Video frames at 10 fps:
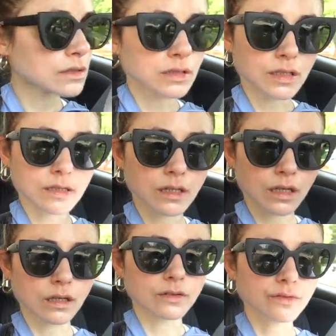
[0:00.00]
that doesn't
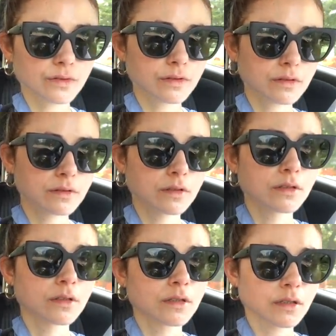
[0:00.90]

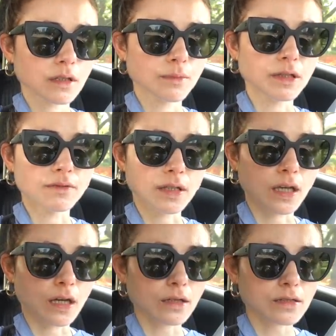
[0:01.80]
have a bit of a
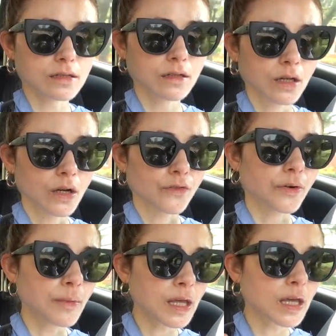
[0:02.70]
cast
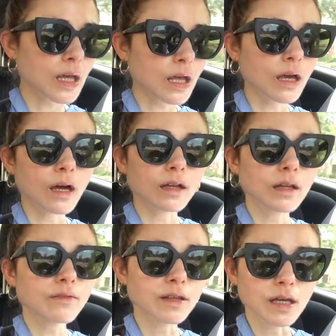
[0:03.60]
for me,
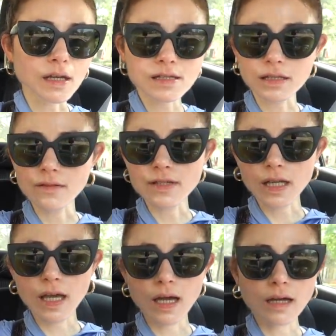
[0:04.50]
even this leaves a
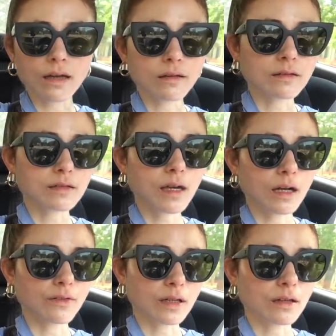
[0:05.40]
cast,
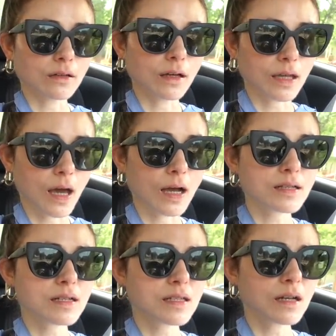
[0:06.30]
kind of a, a,
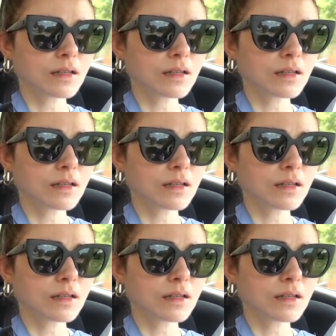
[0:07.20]
cast. It's a